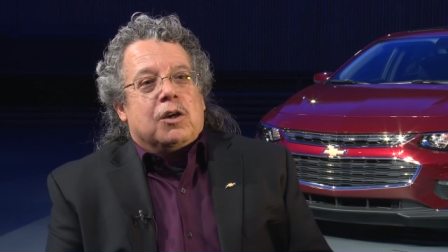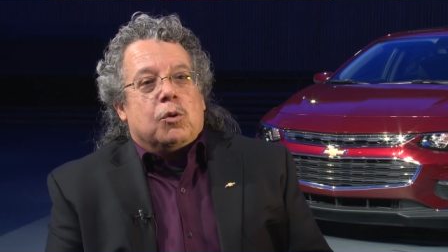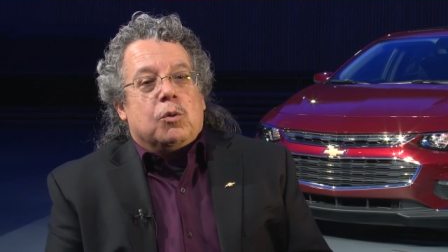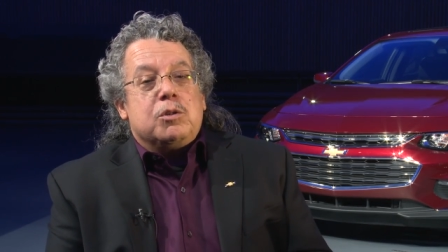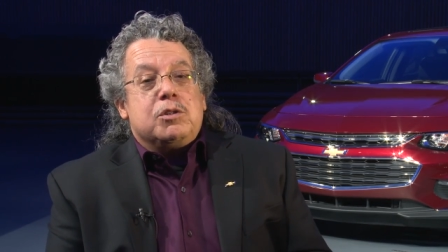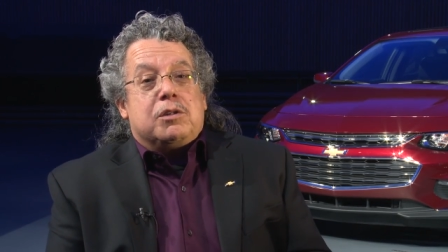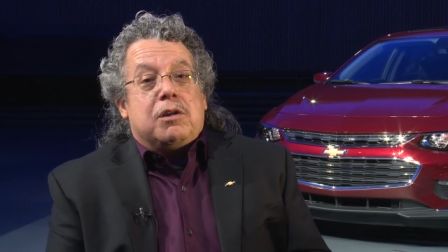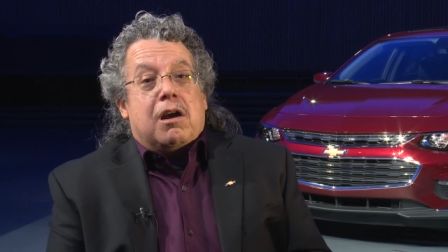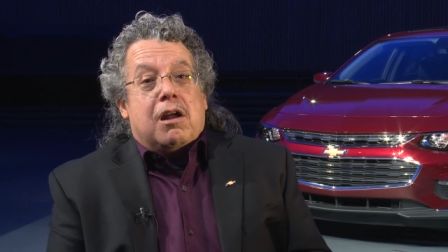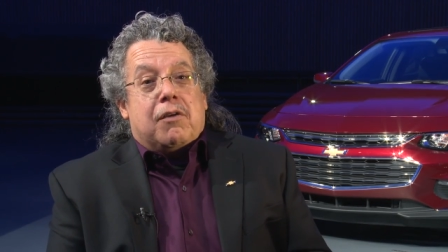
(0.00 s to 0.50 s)

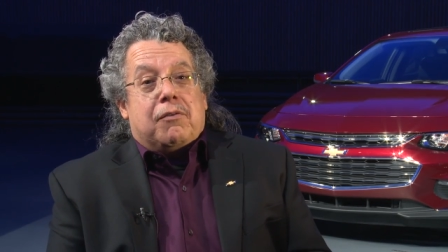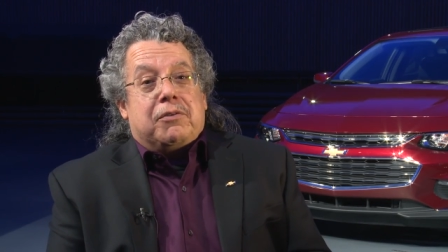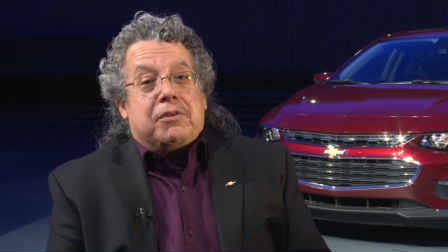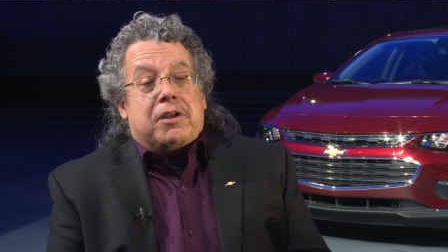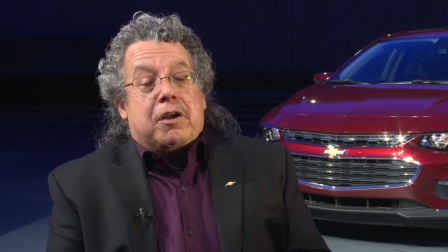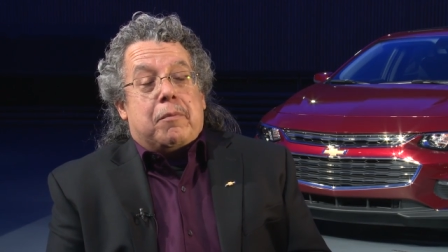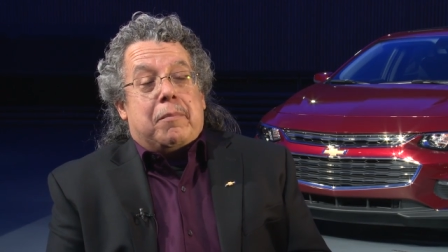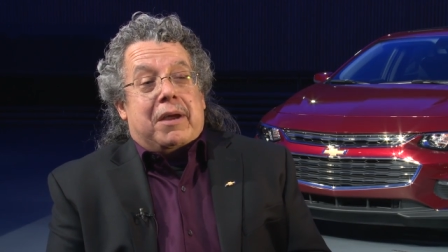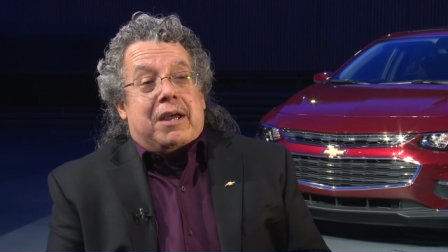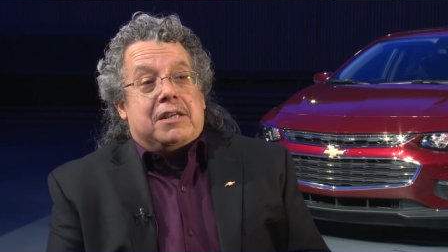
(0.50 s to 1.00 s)
We'll start off with
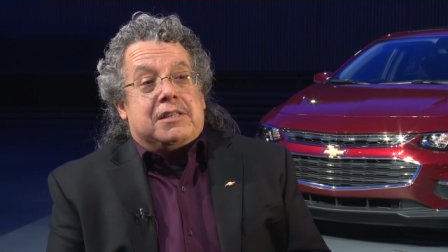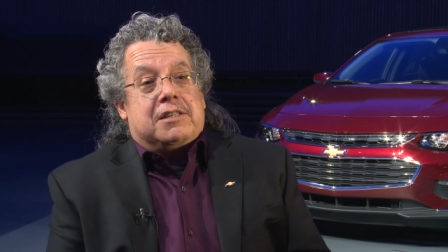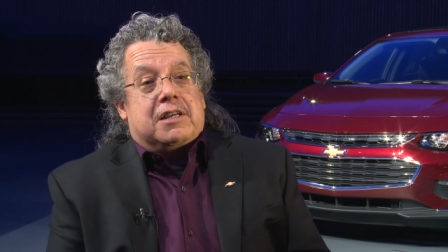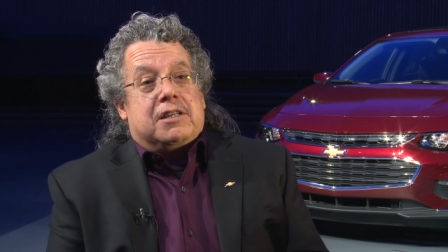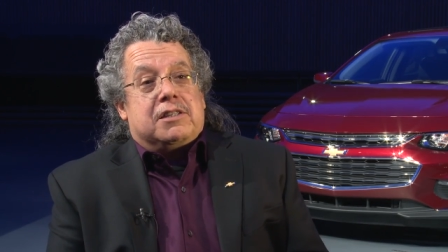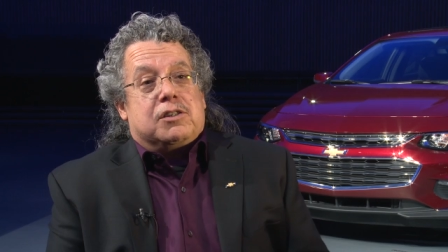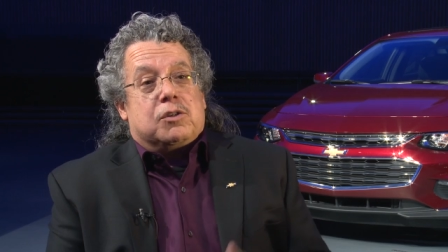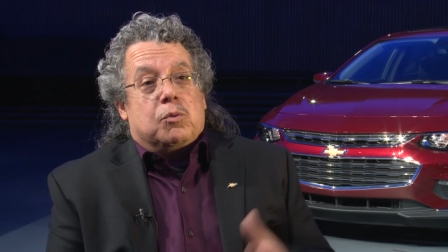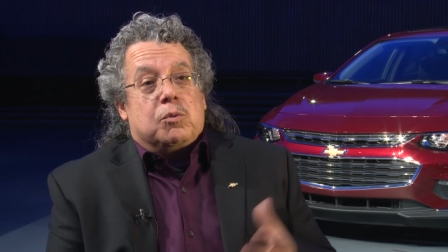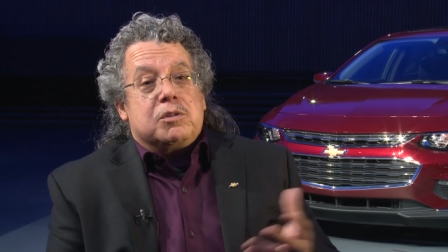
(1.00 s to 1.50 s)
our base
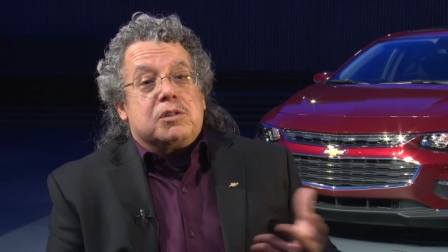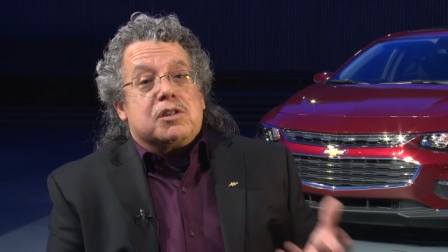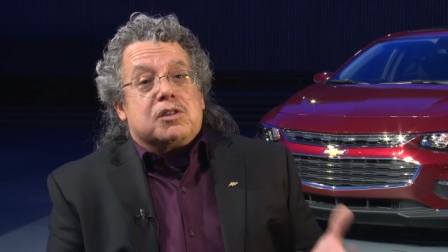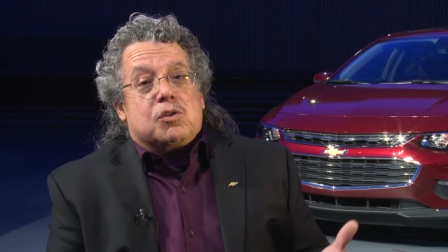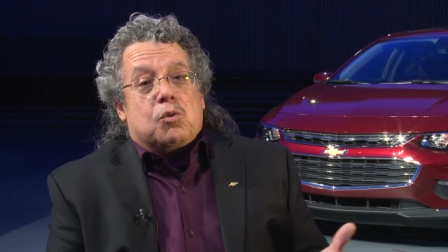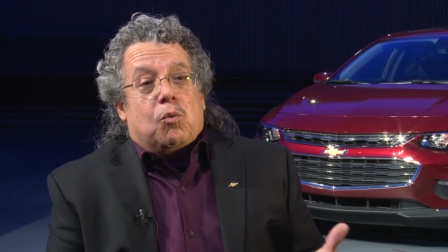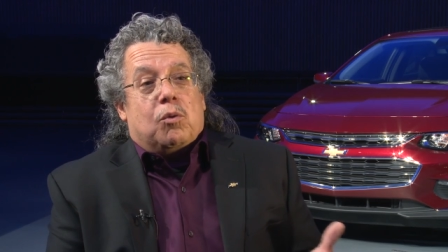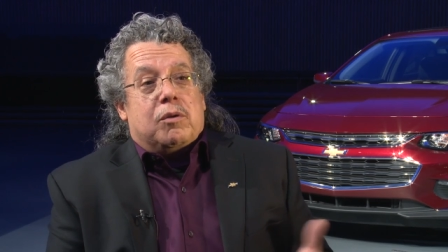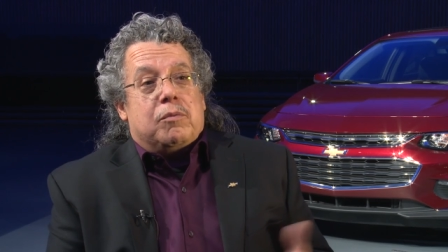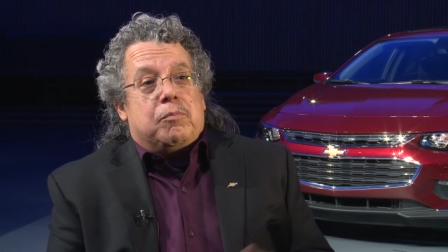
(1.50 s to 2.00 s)
engine, which is
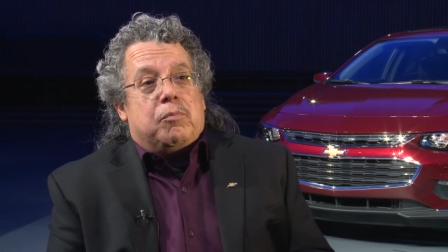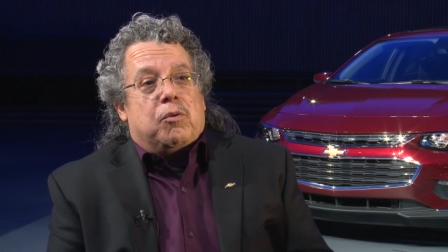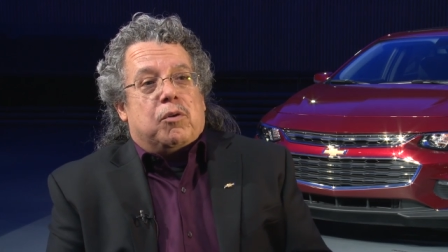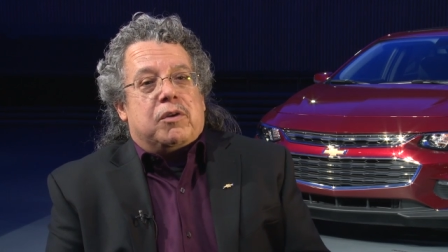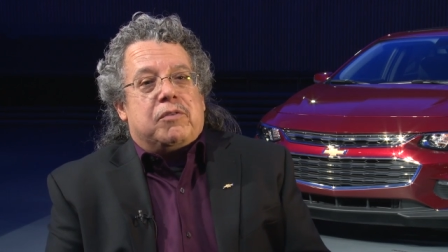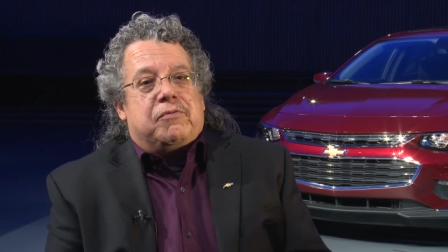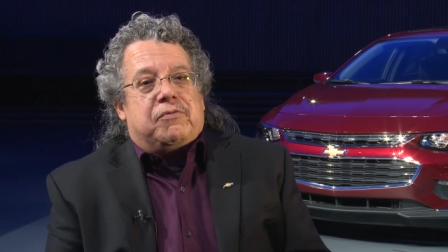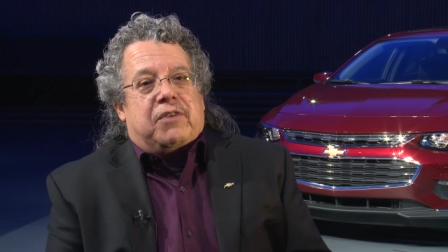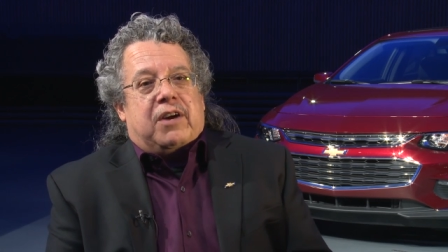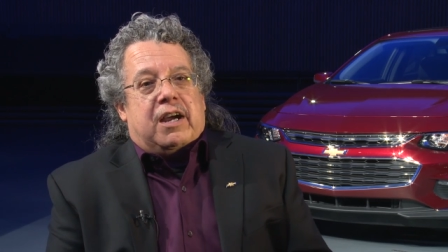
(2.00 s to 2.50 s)
a
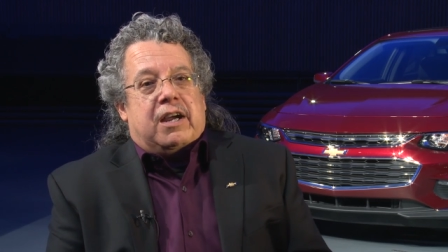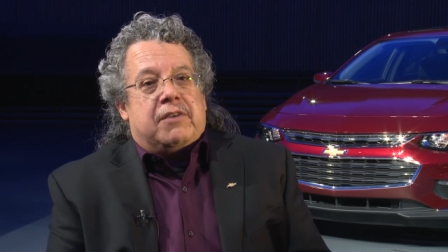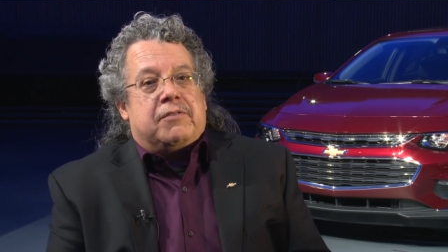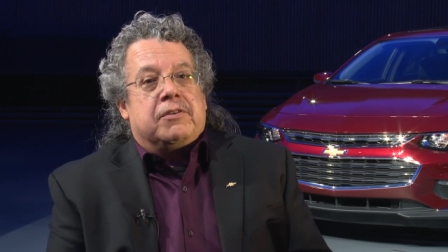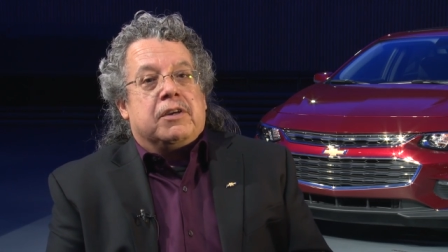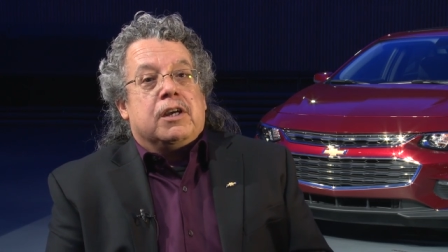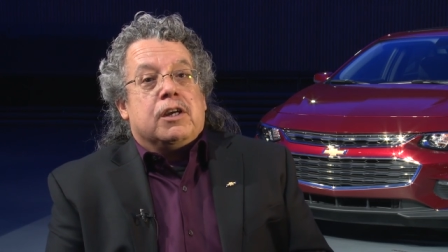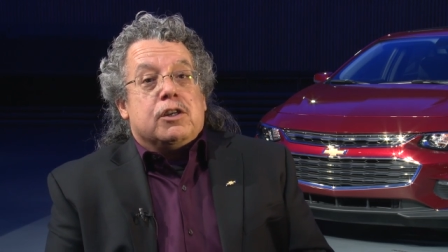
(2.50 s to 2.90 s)
1.5